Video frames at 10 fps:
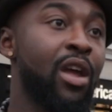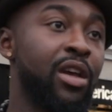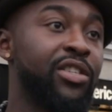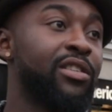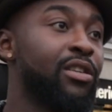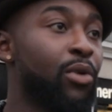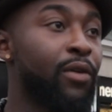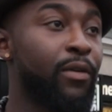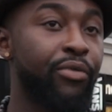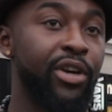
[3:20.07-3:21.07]
It's a symbol
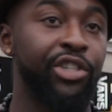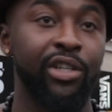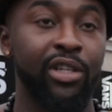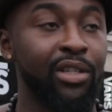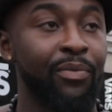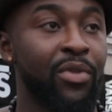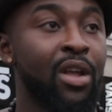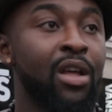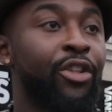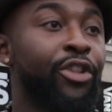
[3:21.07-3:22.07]
of oppression.
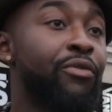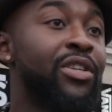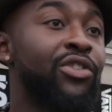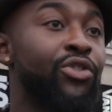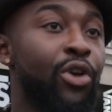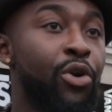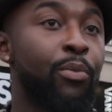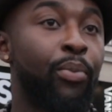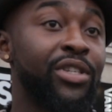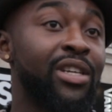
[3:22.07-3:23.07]
There is
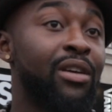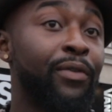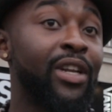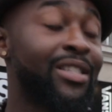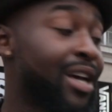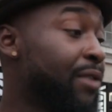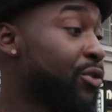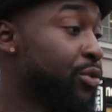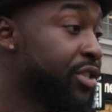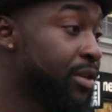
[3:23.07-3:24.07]
no positive feelings I have
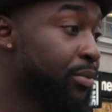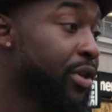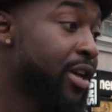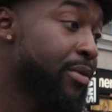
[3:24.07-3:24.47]
towards it, put it